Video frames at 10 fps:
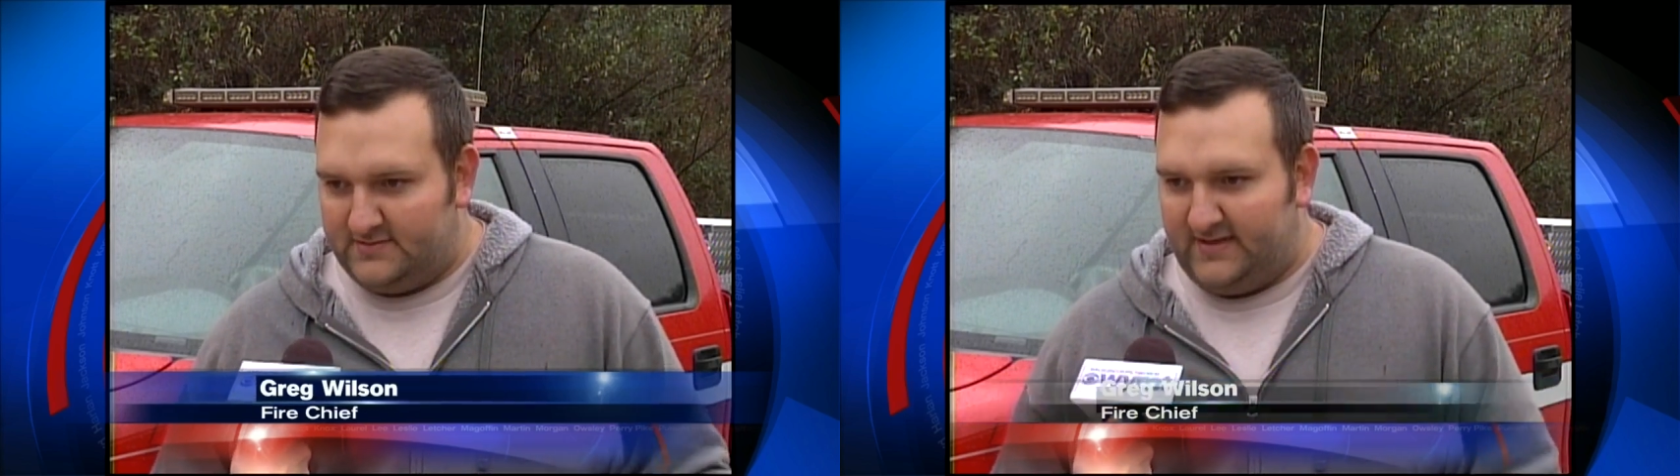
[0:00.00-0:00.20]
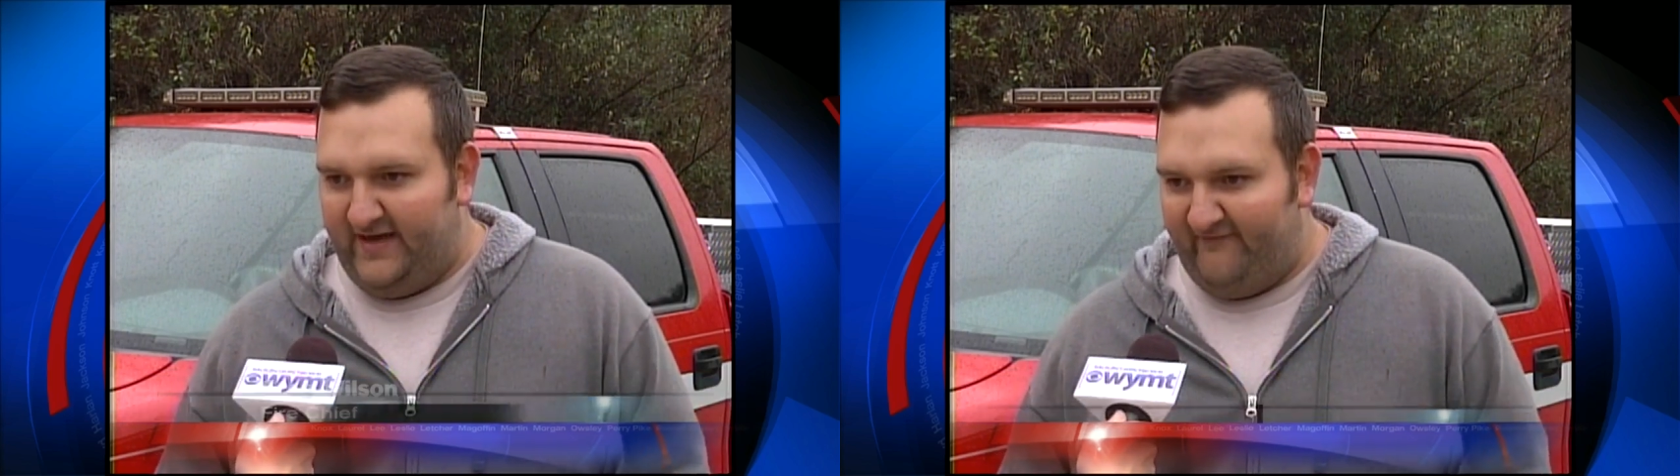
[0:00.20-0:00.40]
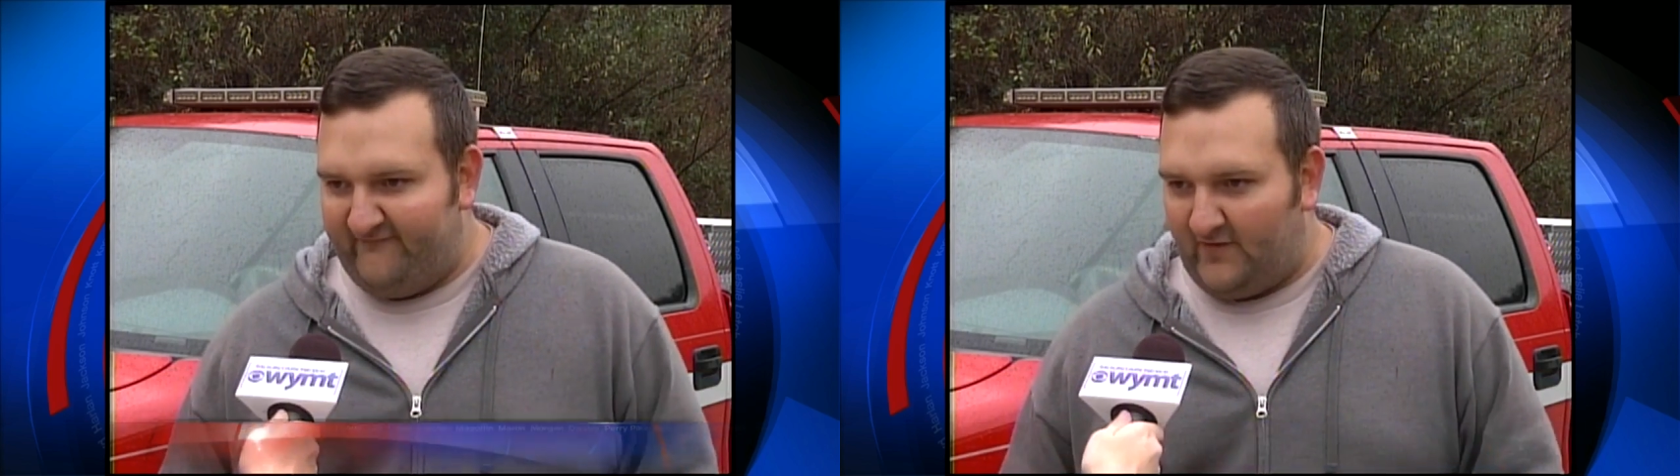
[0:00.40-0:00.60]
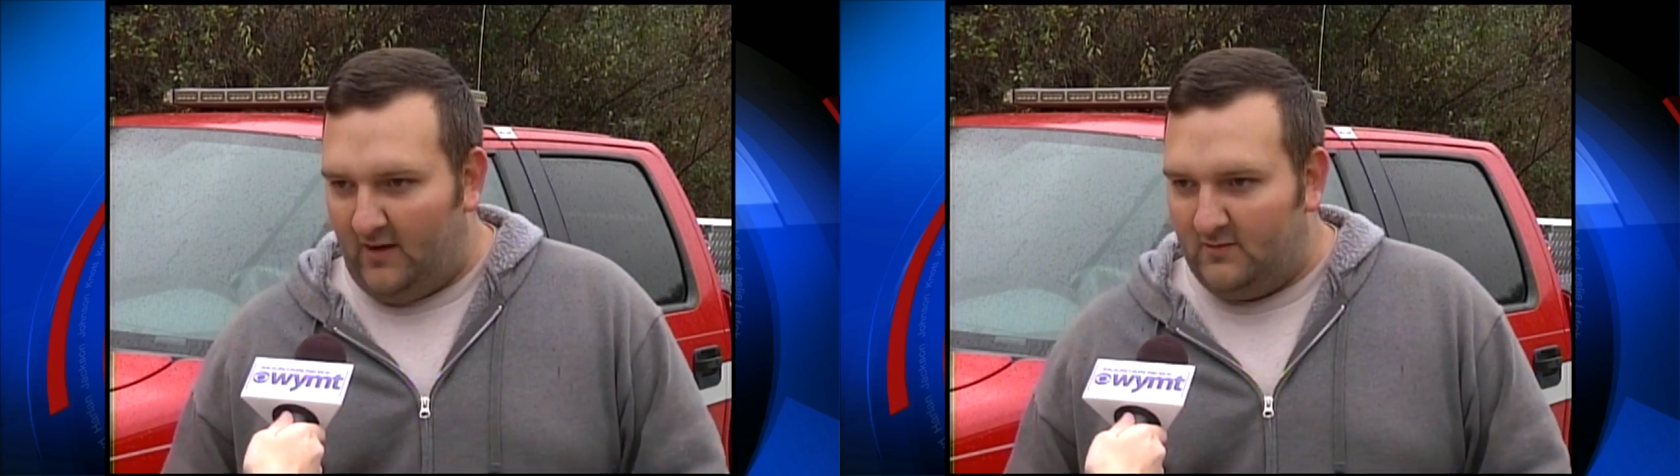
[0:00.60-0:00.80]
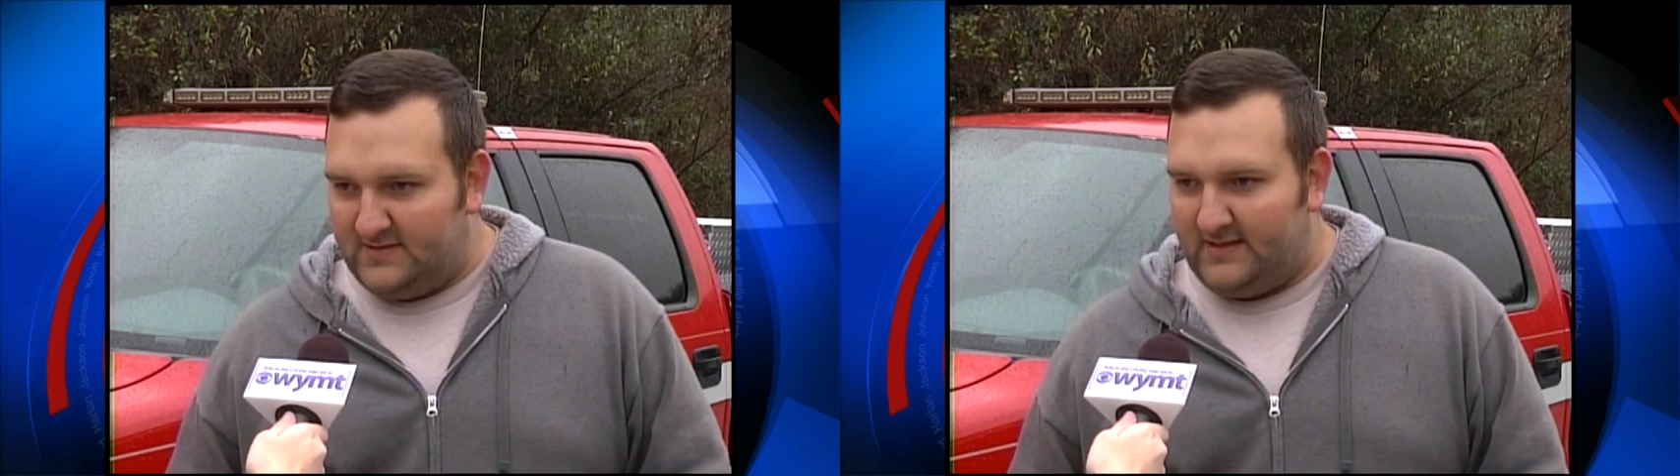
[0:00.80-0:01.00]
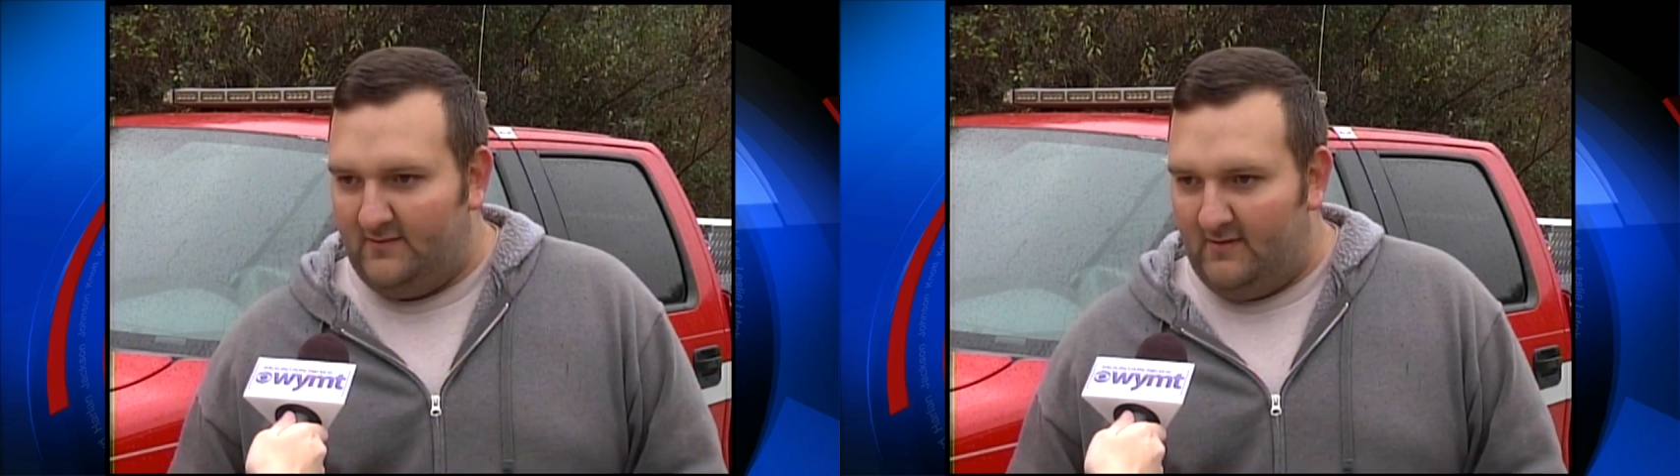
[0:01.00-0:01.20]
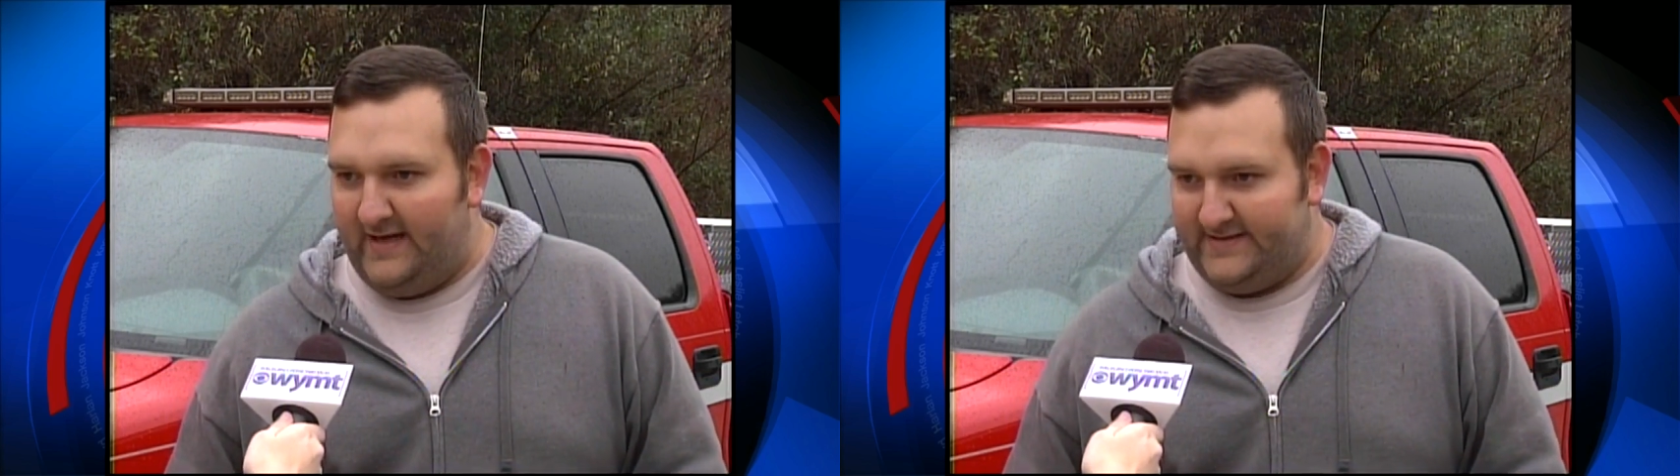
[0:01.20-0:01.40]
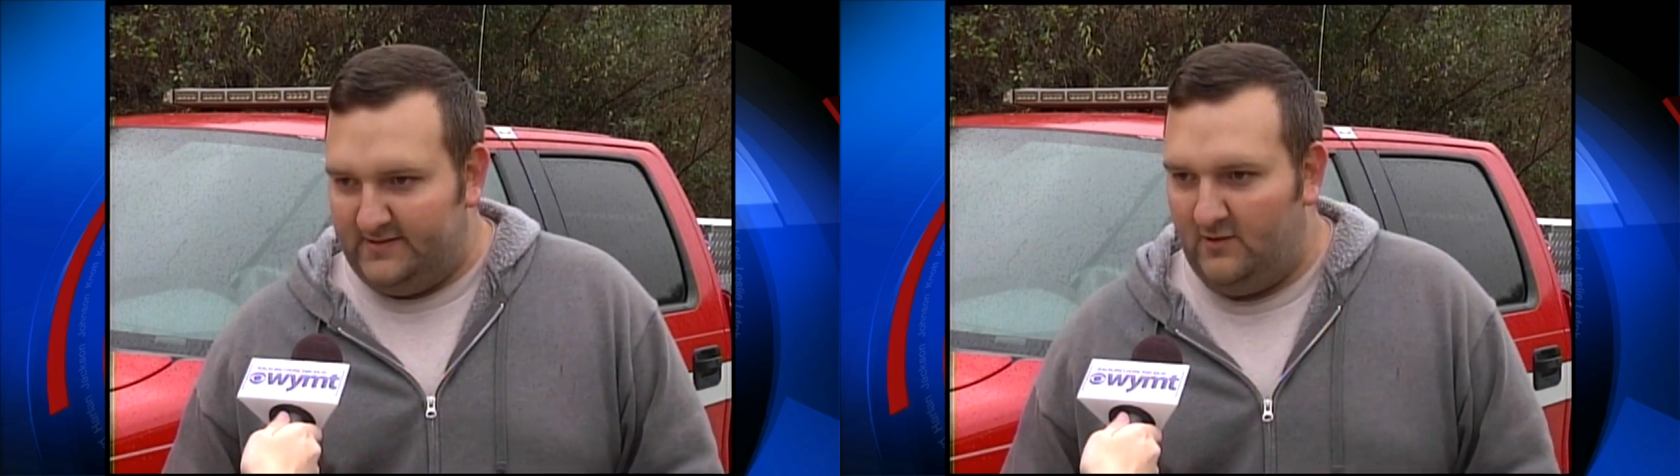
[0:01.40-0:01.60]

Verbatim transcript: to give clothing away to